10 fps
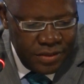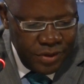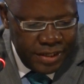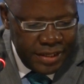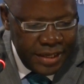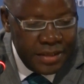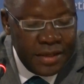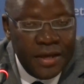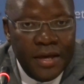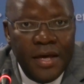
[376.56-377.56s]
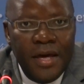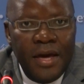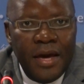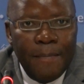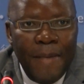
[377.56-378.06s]
a day.
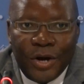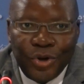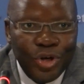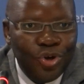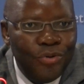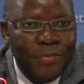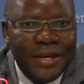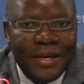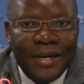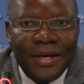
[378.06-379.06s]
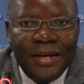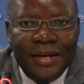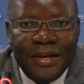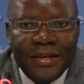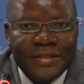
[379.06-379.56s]

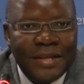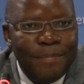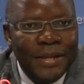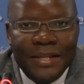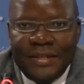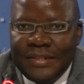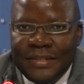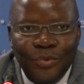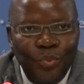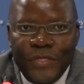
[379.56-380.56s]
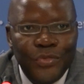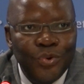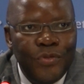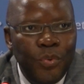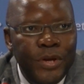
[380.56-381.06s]
Macroeconomic stability went
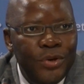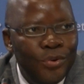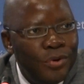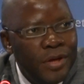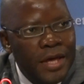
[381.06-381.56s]
through the window.